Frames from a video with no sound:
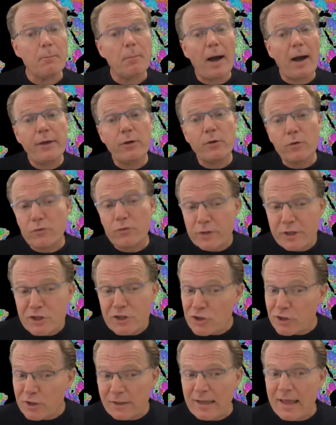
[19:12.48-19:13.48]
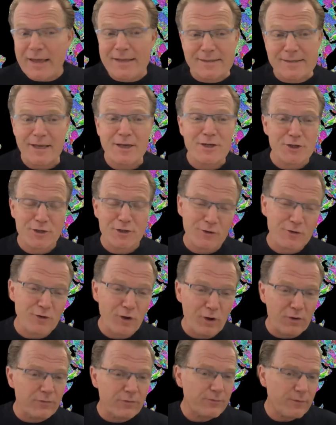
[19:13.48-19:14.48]
bioregionalization
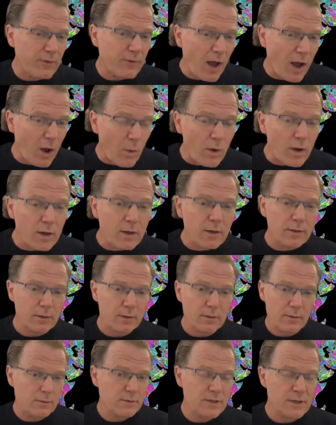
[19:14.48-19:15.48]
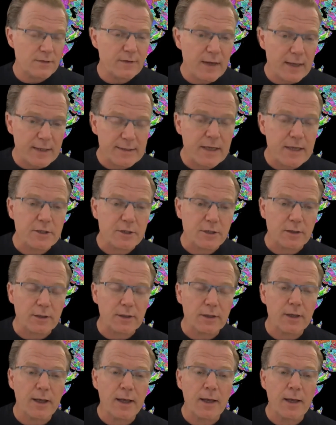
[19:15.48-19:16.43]
of our civilization.